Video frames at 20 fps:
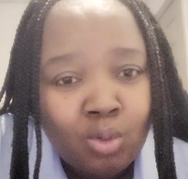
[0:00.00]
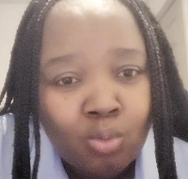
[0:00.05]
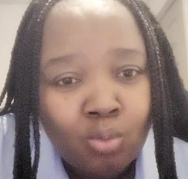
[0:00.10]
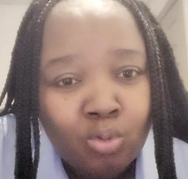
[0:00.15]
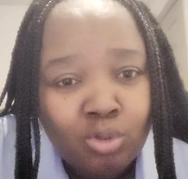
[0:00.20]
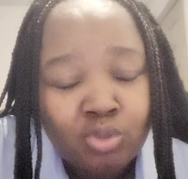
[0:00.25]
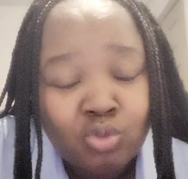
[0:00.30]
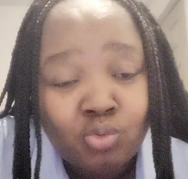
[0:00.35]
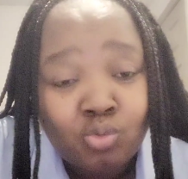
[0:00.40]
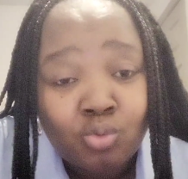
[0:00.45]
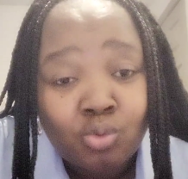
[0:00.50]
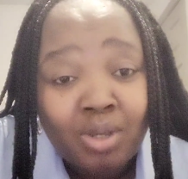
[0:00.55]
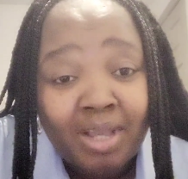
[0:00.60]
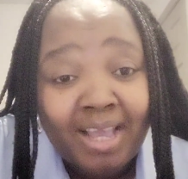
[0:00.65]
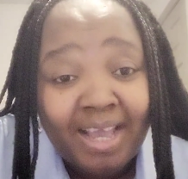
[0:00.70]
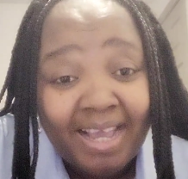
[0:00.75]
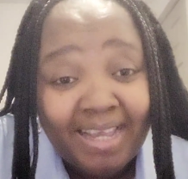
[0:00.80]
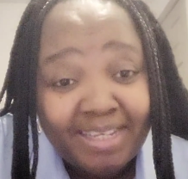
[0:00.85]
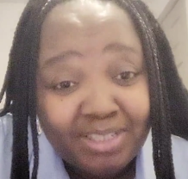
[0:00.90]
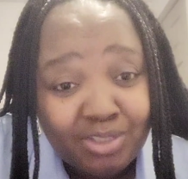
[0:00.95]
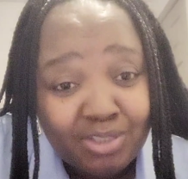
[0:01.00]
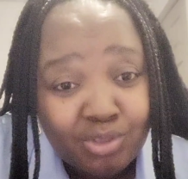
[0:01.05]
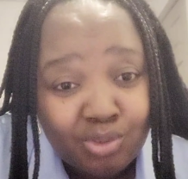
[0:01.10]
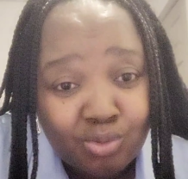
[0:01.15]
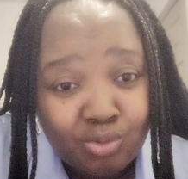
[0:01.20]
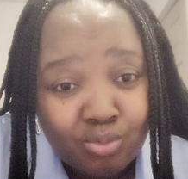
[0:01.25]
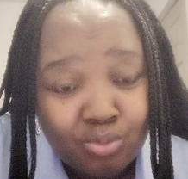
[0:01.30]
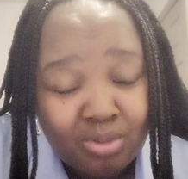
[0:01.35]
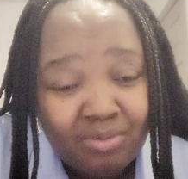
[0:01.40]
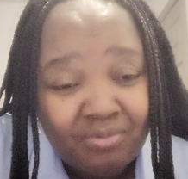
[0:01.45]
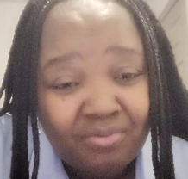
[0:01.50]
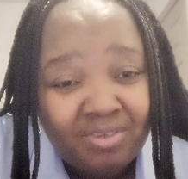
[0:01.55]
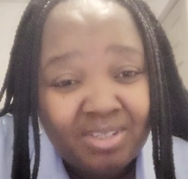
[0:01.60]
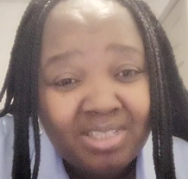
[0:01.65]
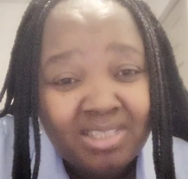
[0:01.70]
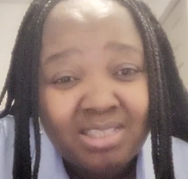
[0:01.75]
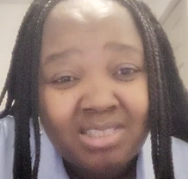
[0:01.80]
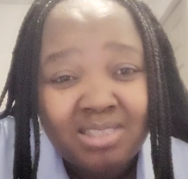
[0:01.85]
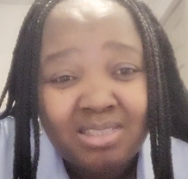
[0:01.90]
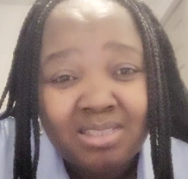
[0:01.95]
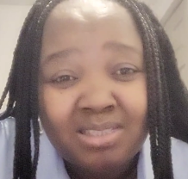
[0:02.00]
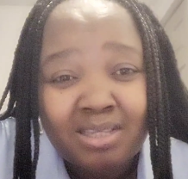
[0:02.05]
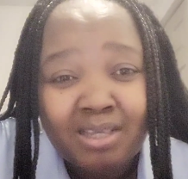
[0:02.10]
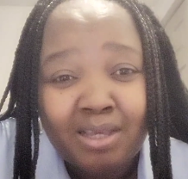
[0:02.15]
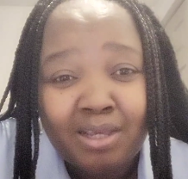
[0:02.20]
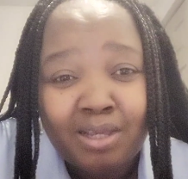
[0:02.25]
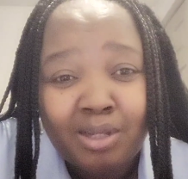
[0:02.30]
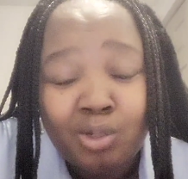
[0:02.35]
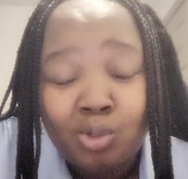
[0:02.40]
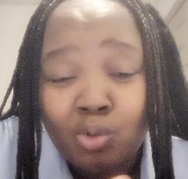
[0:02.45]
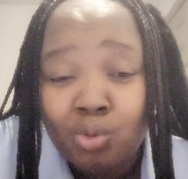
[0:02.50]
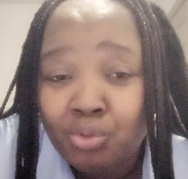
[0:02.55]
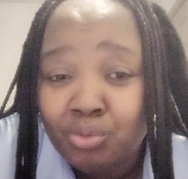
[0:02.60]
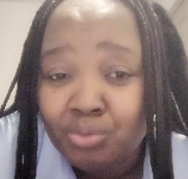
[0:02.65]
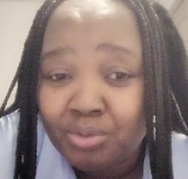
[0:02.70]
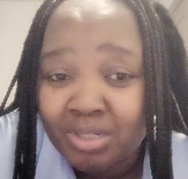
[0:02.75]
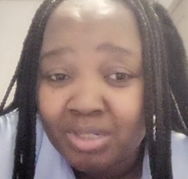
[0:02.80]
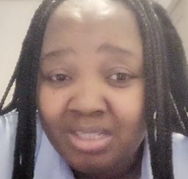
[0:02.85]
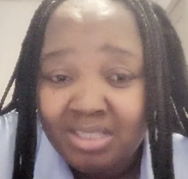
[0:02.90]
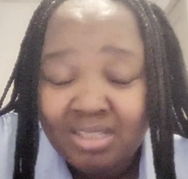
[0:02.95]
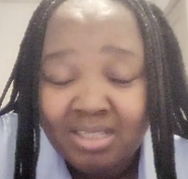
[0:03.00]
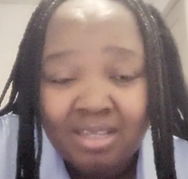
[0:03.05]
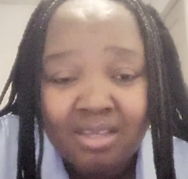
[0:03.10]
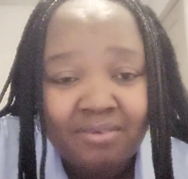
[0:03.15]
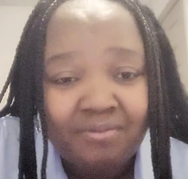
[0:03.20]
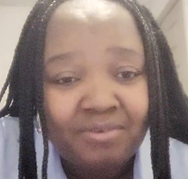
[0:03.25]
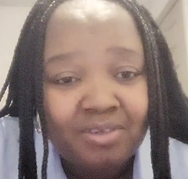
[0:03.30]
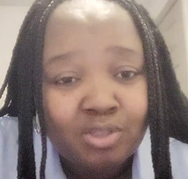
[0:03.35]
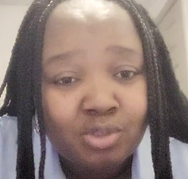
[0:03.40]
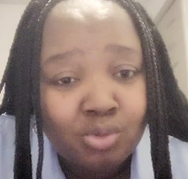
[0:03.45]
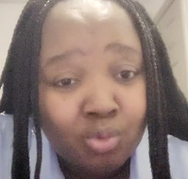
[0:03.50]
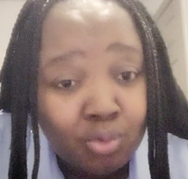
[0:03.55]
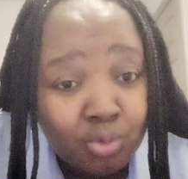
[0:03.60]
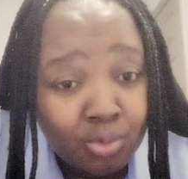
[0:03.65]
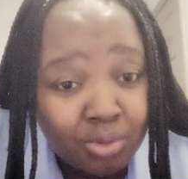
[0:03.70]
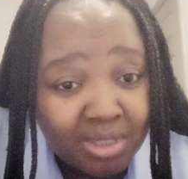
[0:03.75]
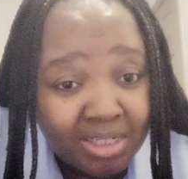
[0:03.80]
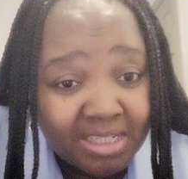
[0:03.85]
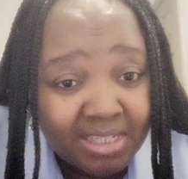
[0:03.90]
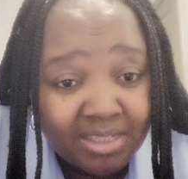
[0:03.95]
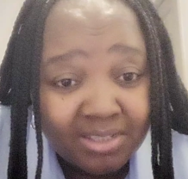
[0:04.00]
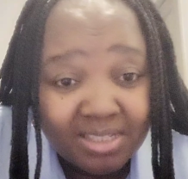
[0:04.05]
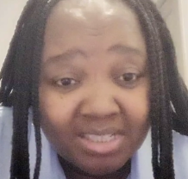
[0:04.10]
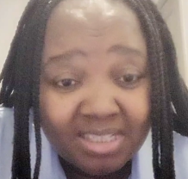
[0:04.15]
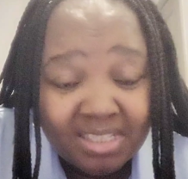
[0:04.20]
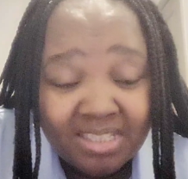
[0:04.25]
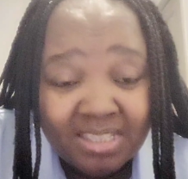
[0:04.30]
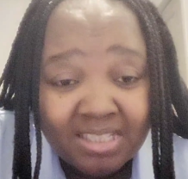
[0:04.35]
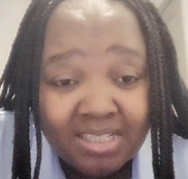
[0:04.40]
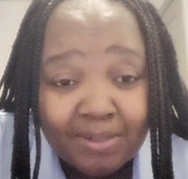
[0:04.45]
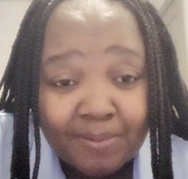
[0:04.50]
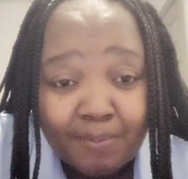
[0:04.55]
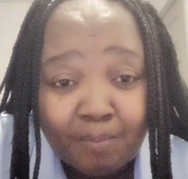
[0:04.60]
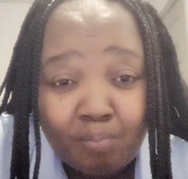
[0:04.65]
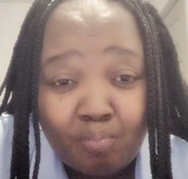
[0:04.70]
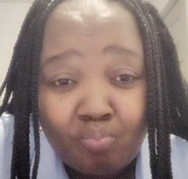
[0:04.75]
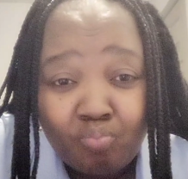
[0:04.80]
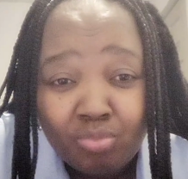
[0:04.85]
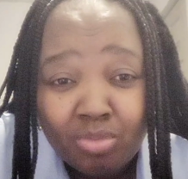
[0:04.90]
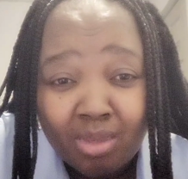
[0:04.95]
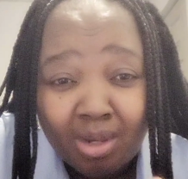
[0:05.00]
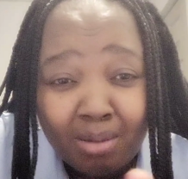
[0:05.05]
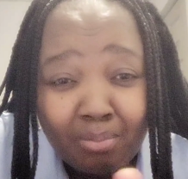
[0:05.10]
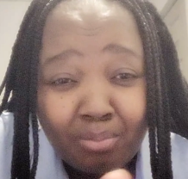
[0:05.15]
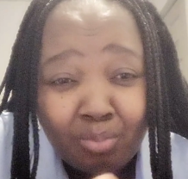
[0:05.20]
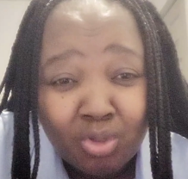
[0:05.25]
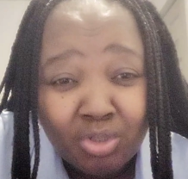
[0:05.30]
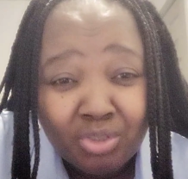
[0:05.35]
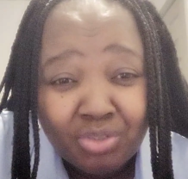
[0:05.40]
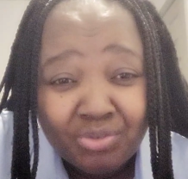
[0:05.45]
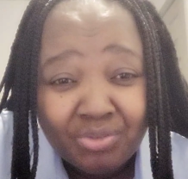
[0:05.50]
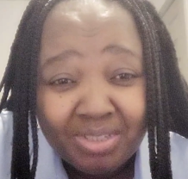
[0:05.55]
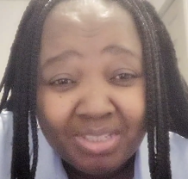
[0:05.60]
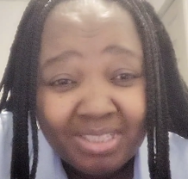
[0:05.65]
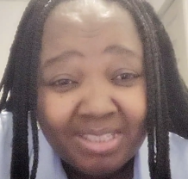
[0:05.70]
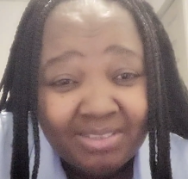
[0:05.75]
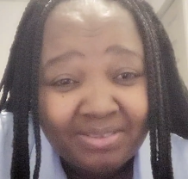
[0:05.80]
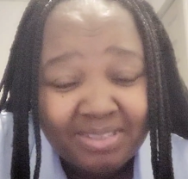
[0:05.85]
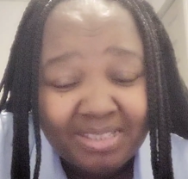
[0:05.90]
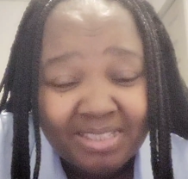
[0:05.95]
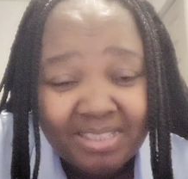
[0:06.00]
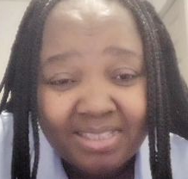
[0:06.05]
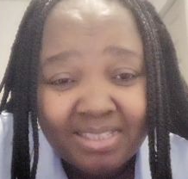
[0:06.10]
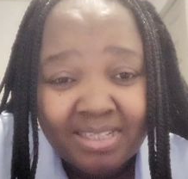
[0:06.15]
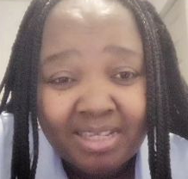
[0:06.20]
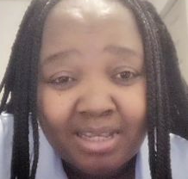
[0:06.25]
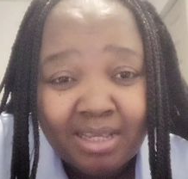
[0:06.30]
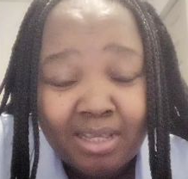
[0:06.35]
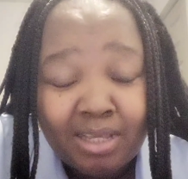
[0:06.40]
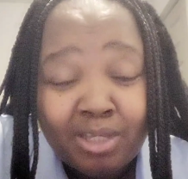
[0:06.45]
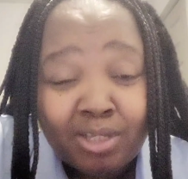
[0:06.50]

what will guide you if it is low risk, if it's no risk, moderate risk.